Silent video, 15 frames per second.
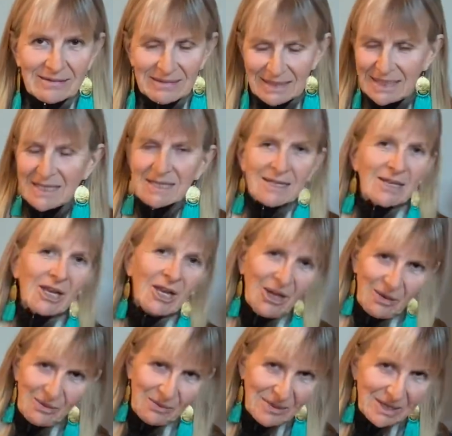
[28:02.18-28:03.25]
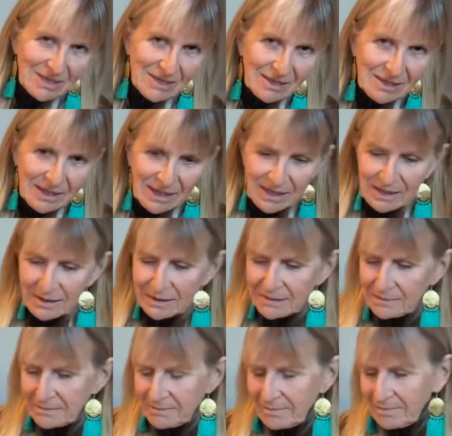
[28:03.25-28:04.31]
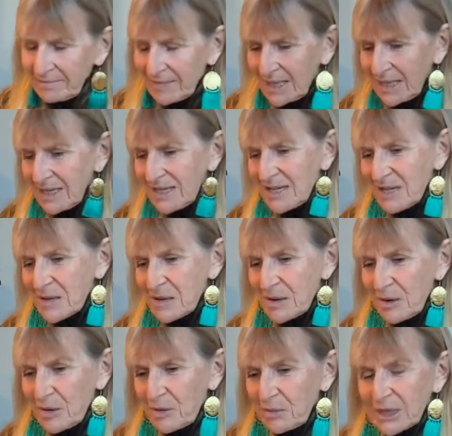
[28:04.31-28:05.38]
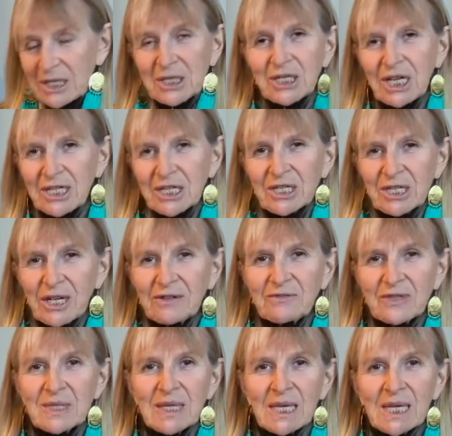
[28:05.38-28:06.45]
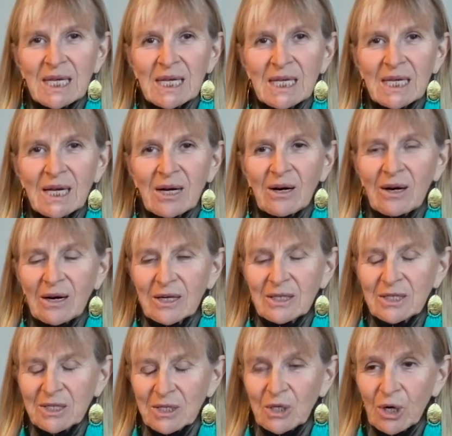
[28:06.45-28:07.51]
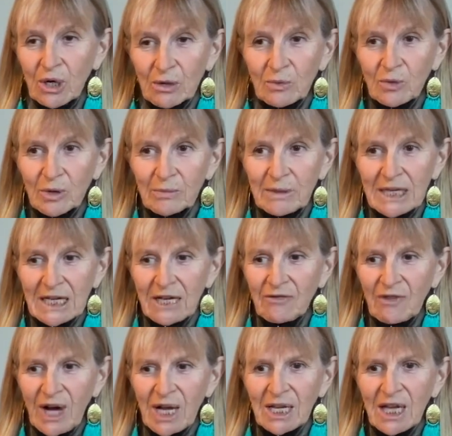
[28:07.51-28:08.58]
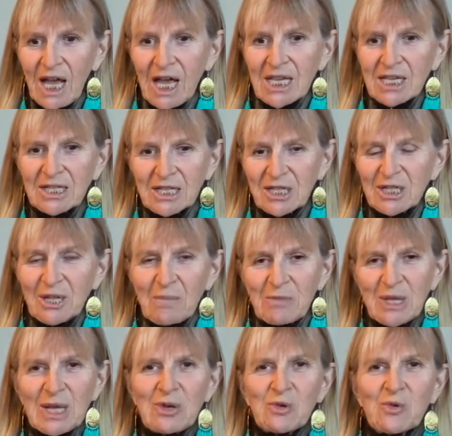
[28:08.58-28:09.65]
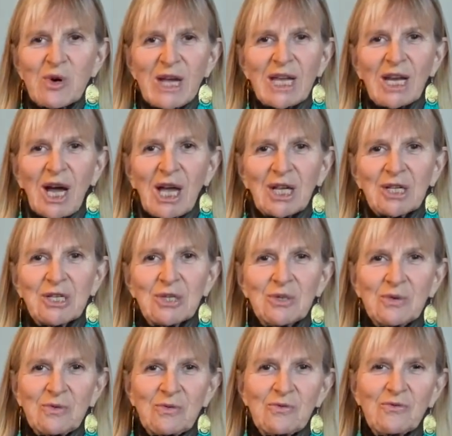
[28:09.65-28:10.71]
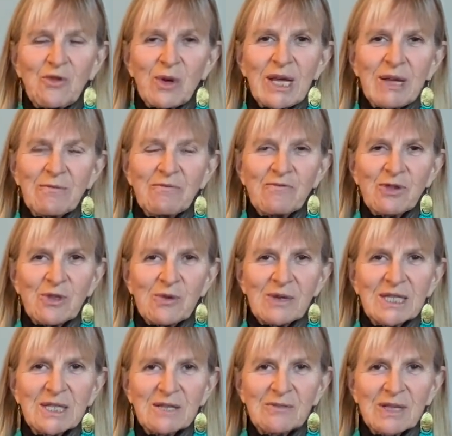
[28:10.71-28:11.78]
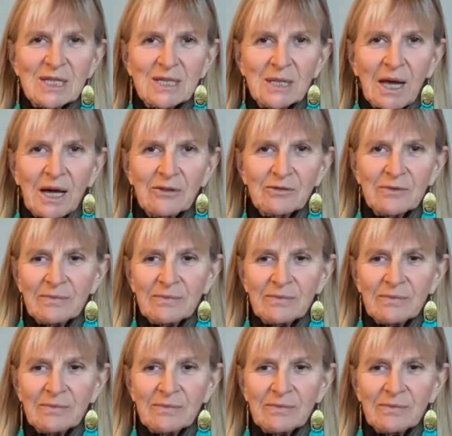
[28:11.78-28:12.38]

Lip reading: He doesn't know he's on ion. But the changes I've seen are just heartwarming. This is something great I can do for him for the rest of his life.